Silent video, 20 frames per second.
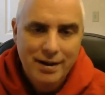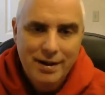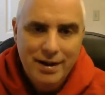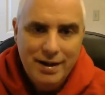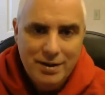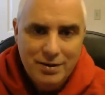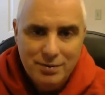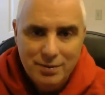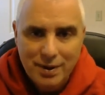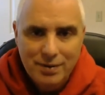
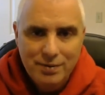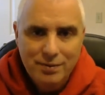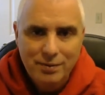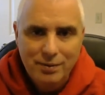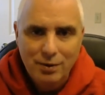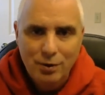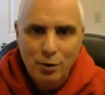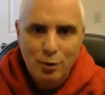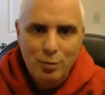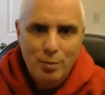he's read through
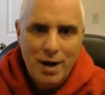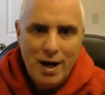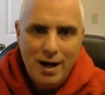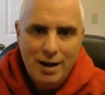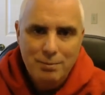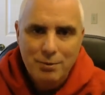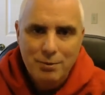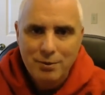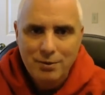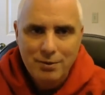the whole
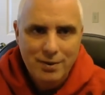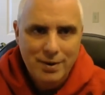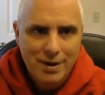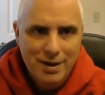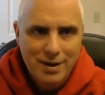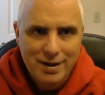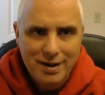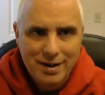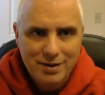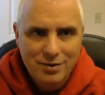bible
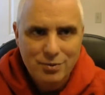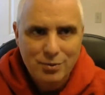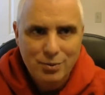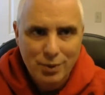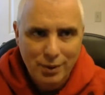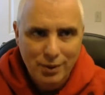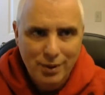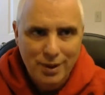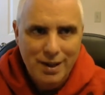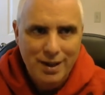and has
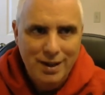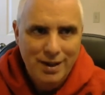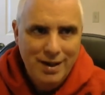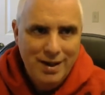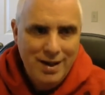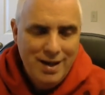really